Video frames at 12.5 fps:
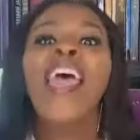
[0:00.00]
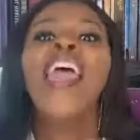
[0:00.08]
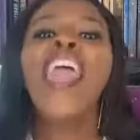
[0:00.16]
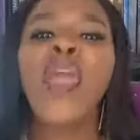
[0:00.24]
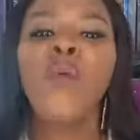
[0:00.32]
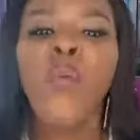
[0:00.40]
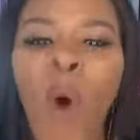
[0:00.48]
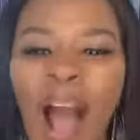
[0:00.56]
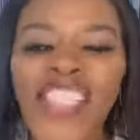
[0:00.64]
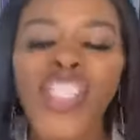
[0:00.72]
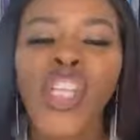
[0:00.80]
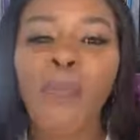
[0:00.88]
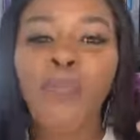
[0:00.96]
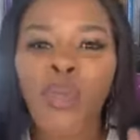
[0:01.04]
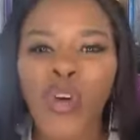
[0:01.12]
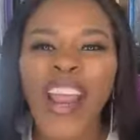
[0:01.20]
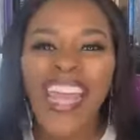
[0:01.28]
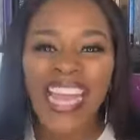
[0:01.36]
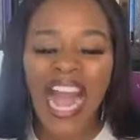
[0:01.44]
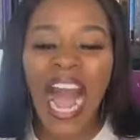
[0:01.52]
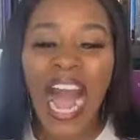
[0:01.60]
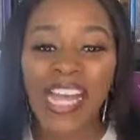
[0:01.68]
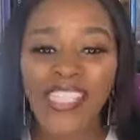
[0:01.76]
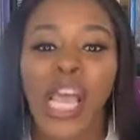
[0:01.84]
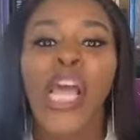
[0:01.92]
He wants to bring
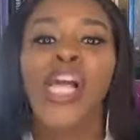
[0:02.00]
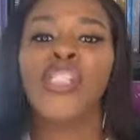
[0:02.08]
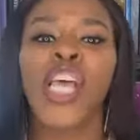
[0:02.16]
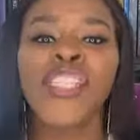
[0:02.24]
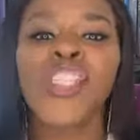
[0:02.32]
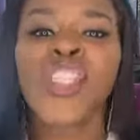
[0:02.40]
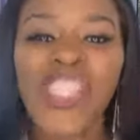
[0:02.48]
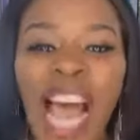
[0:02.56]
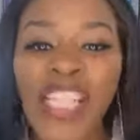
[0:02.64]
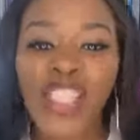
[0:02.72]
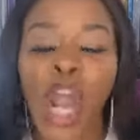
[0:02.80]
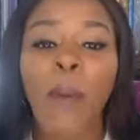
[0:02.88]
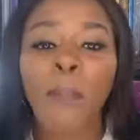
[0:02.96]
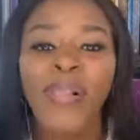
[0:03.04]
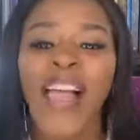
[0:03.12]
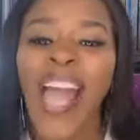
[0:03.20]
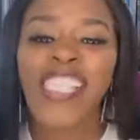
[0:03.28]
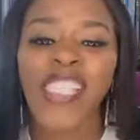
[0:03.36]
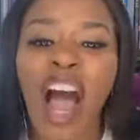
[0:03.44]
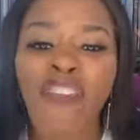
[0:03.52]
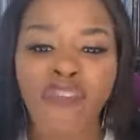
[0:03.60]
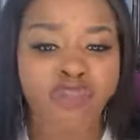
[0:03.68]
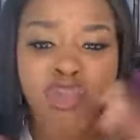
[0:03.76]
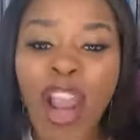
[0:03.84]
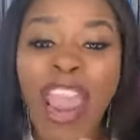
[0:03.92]
us to such a place of
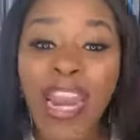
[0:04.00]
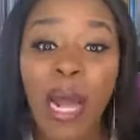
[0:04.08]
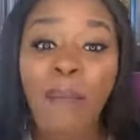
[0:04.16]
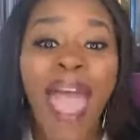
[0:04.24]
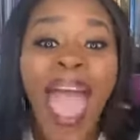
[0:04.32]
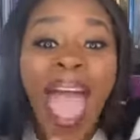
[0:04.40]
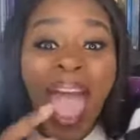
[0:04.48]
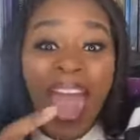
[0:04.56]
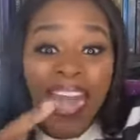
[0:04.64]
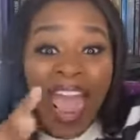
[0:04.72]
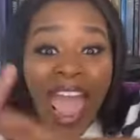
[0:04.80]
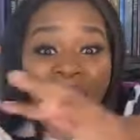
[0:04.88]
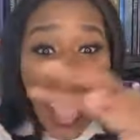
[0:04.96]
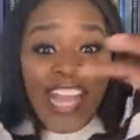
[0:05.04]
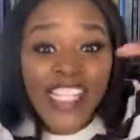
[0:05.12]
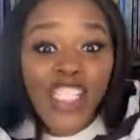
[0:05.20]
freedom and